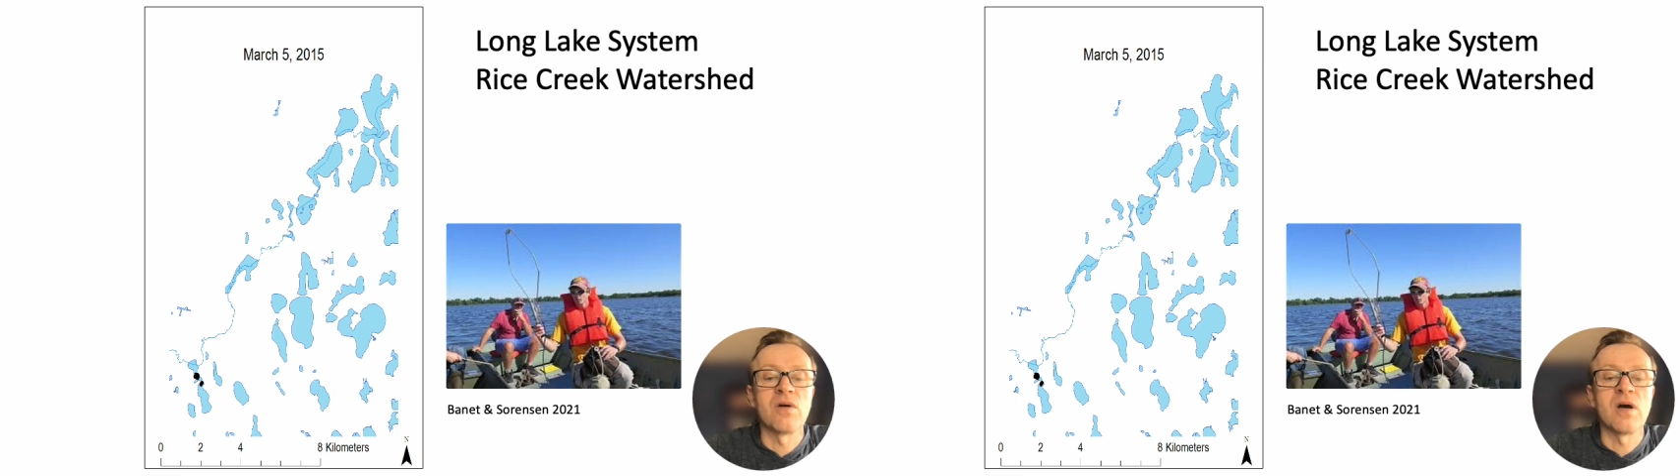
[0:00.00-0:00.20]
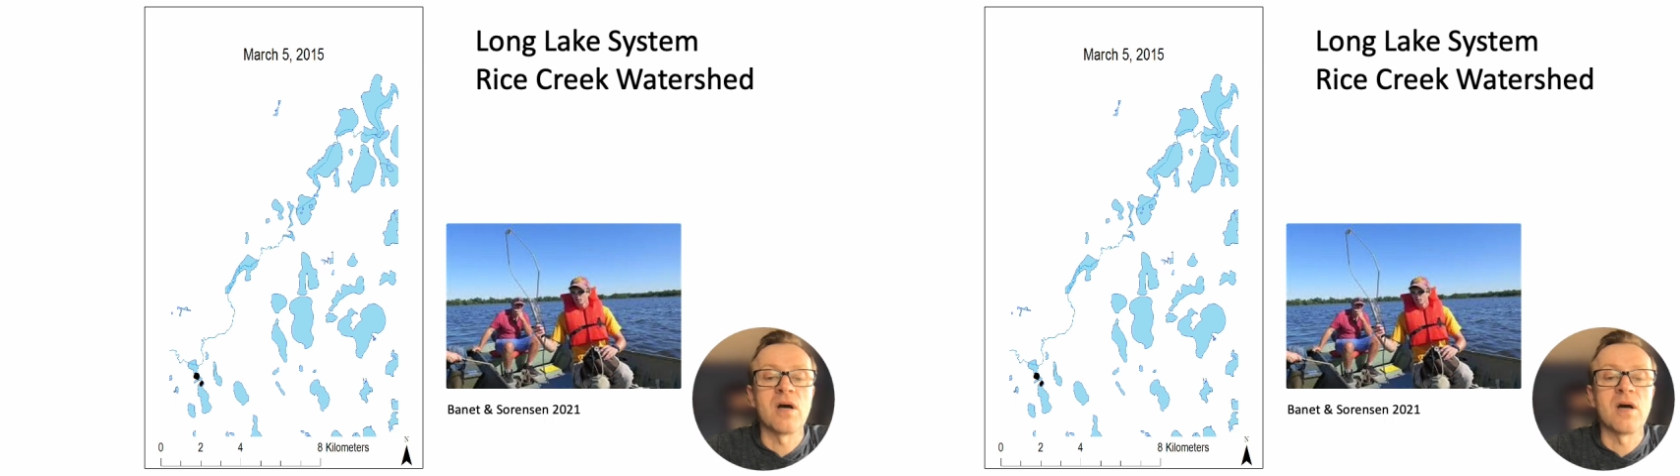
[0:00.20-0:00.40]

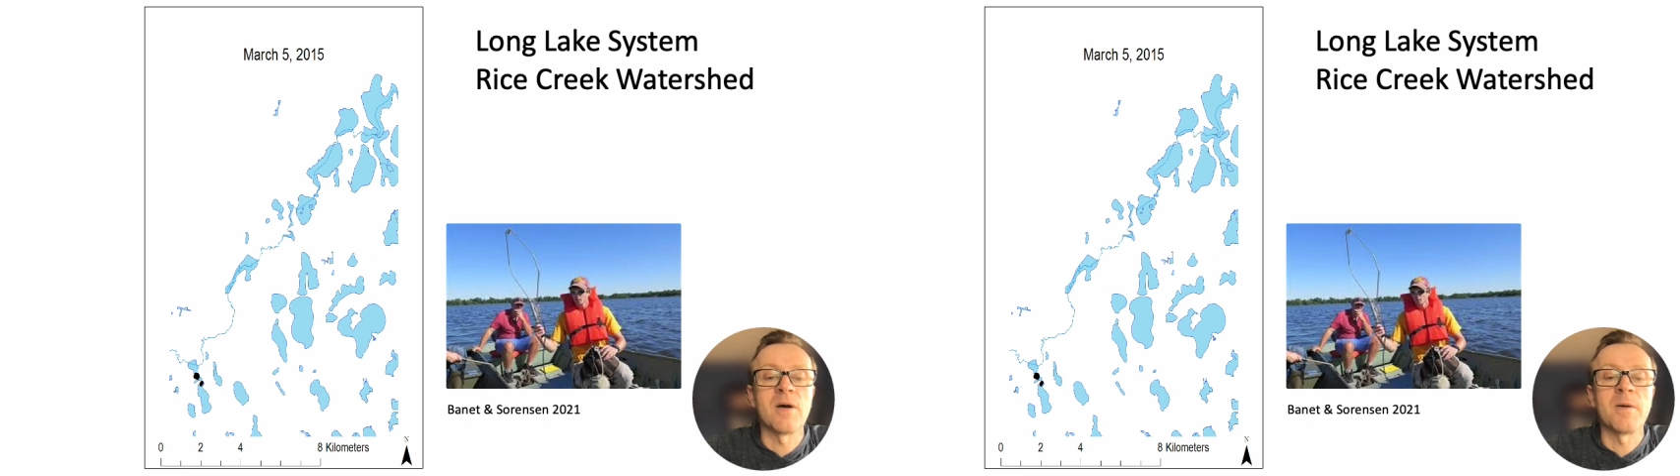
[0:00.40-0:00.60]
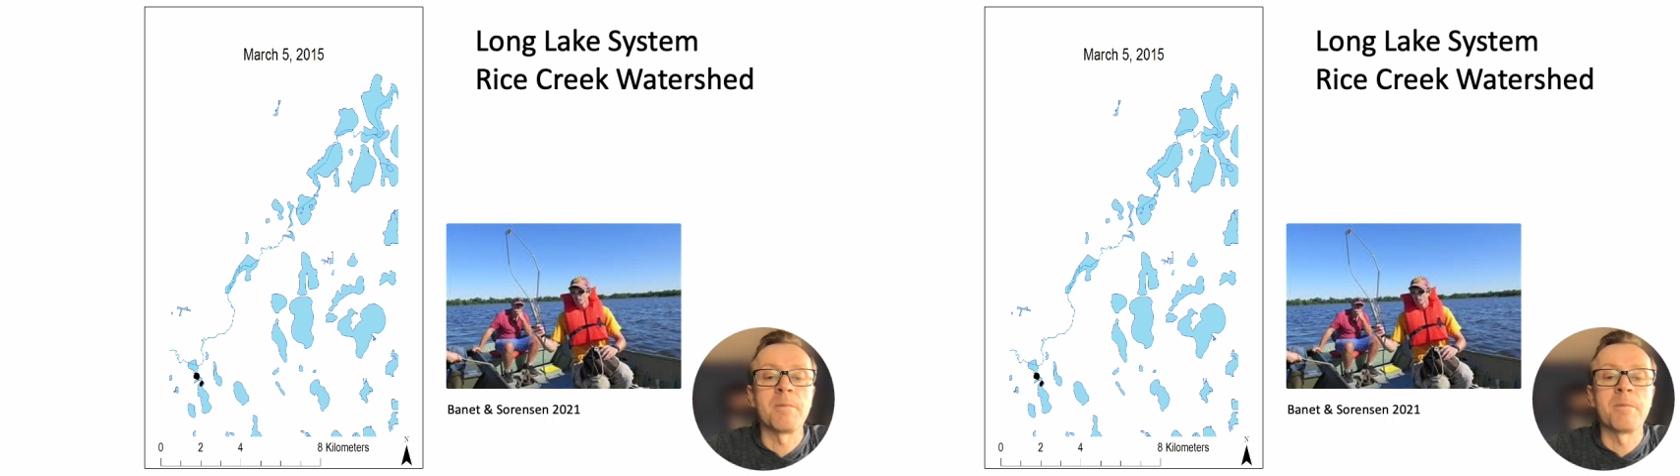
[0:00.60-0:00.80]
And
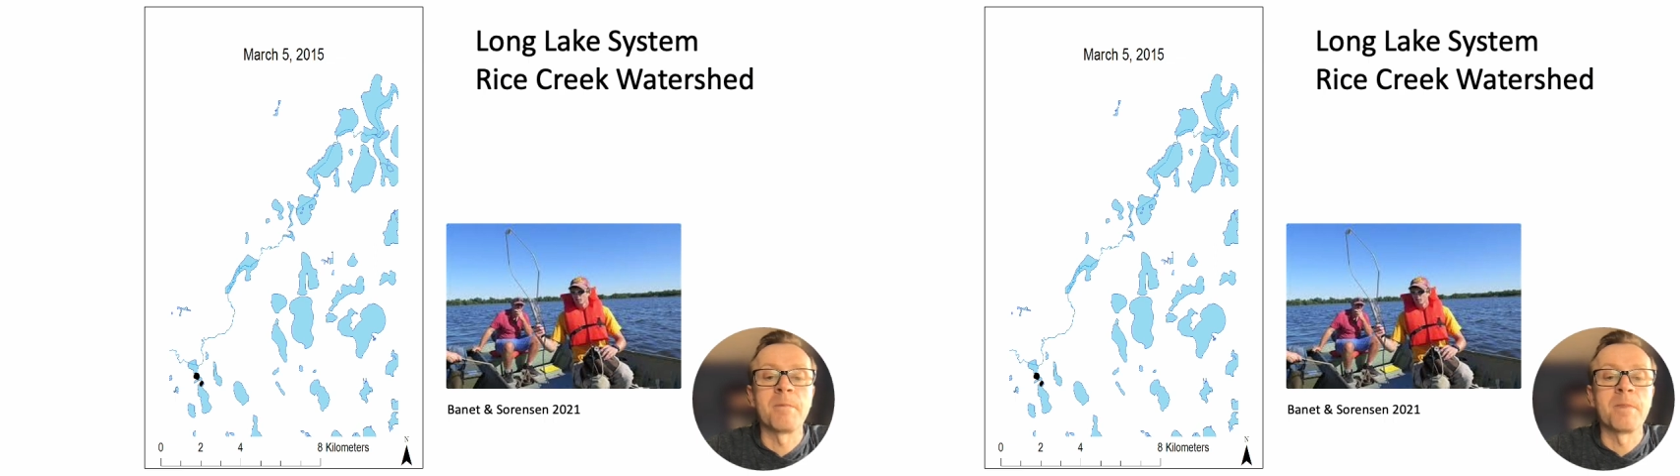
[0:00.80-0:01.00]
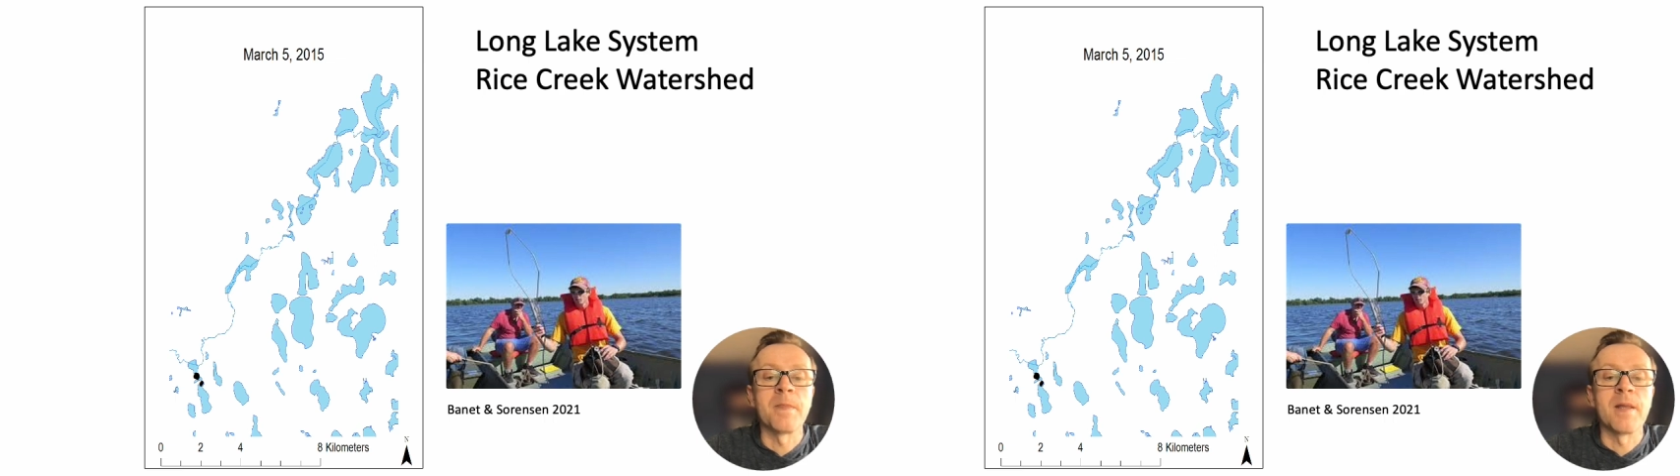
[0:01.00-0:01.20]
this is
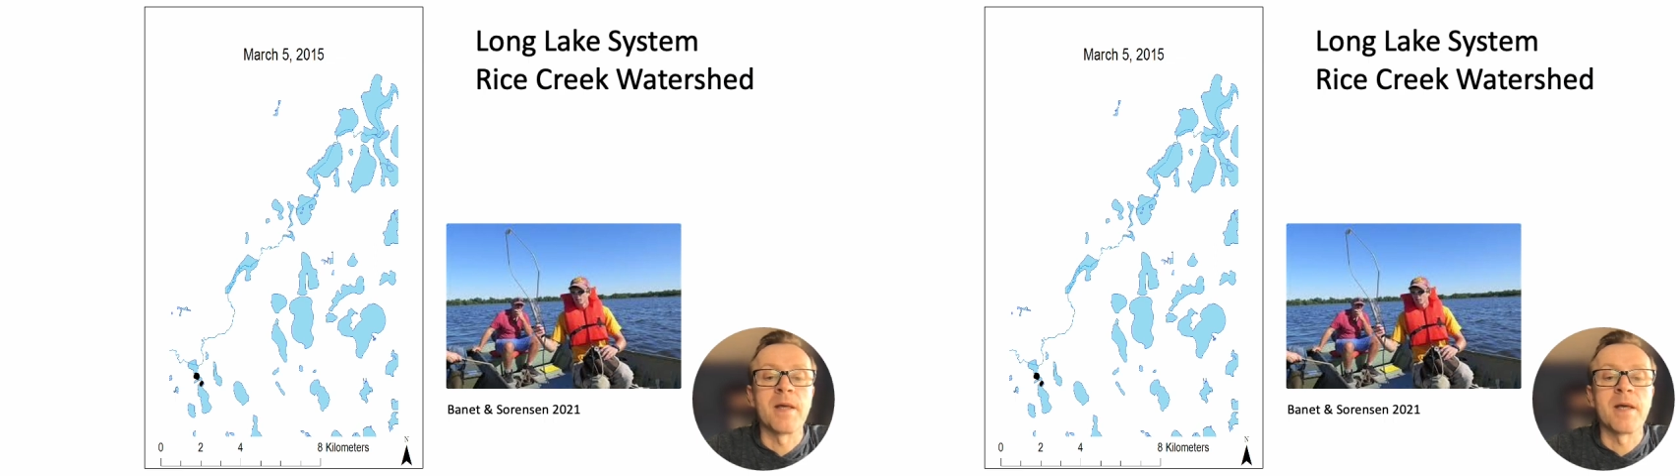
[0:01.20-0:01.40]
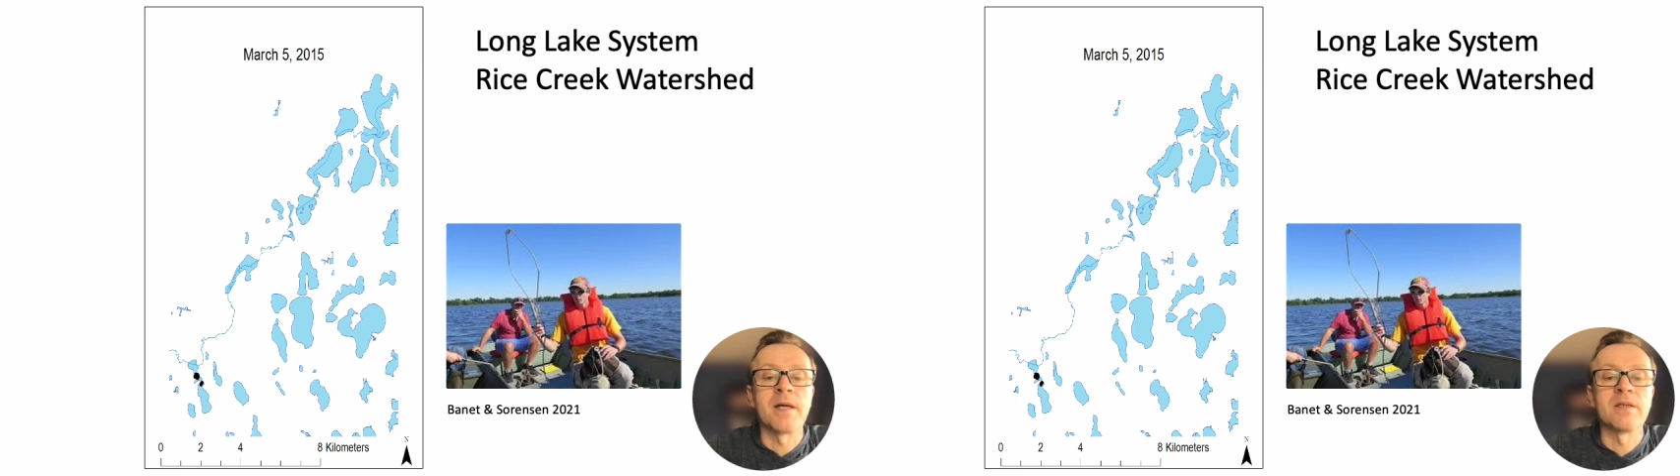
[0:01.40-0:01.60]

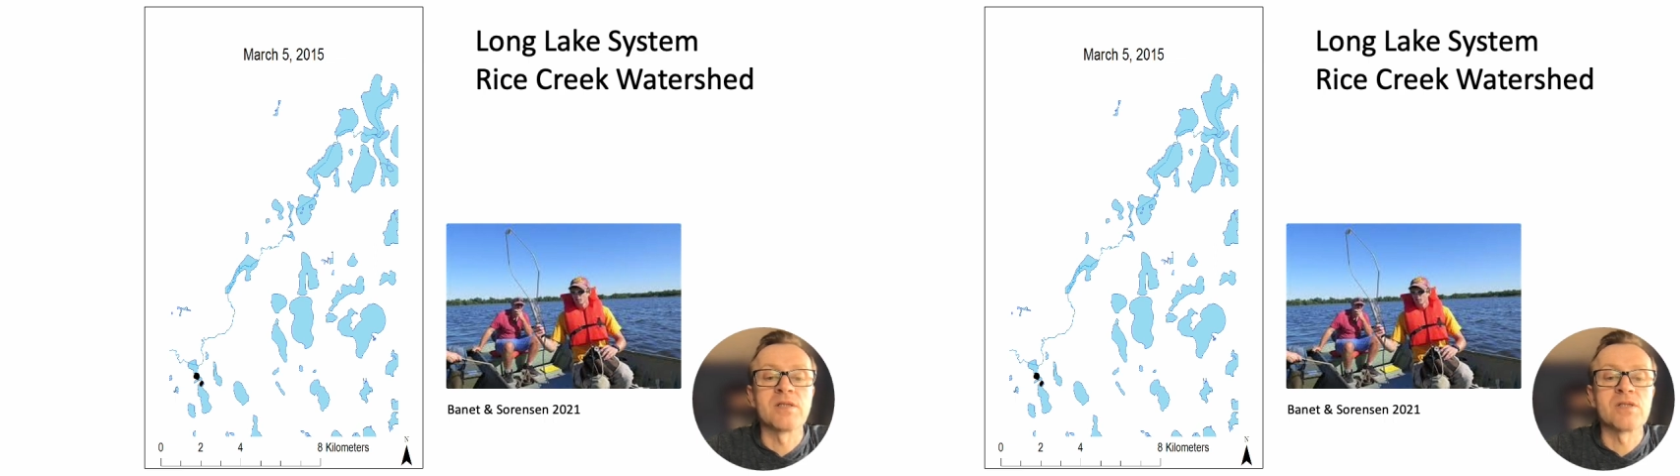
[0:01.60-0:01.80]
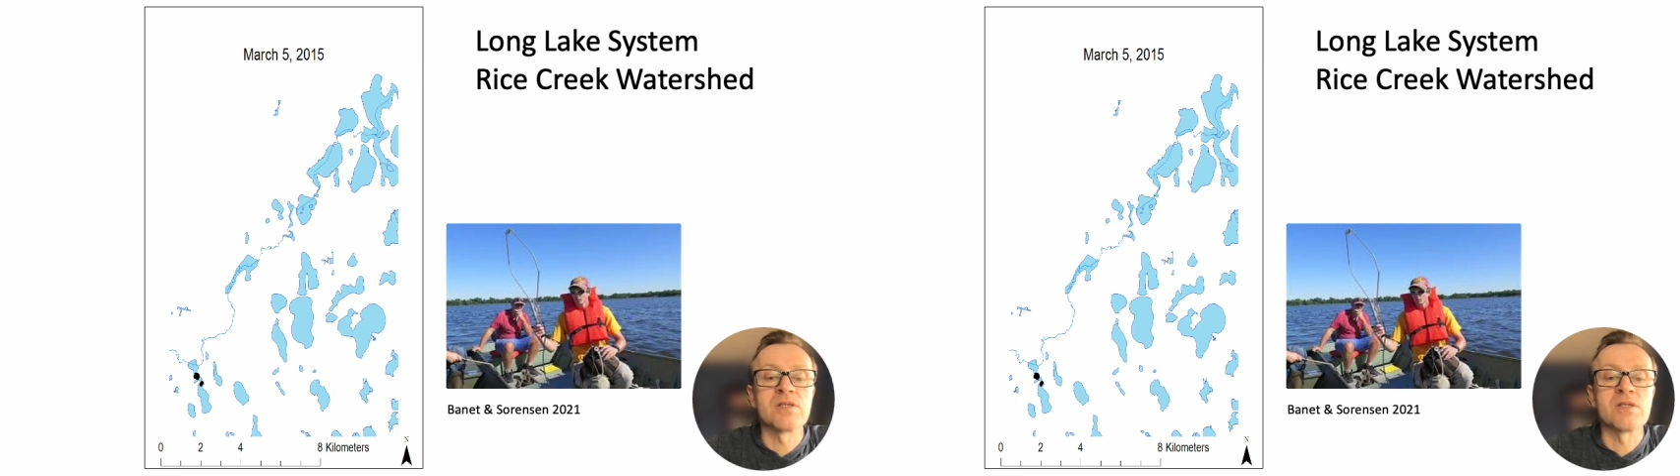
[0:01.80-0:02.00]
Rice
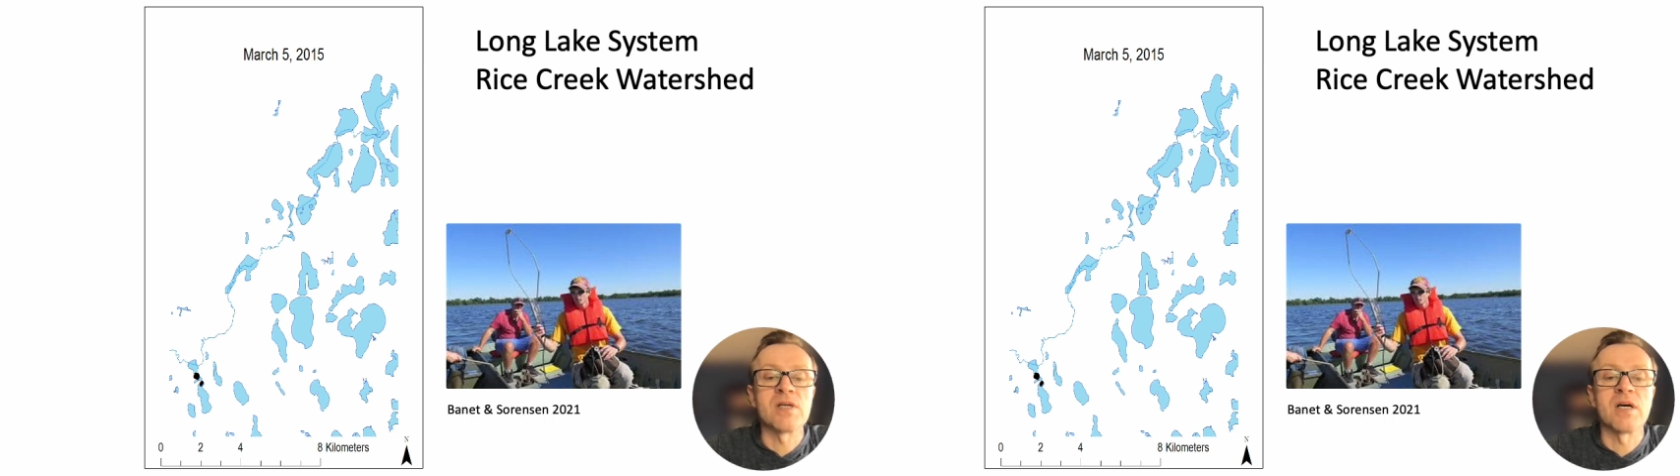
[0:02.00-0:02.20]
Creek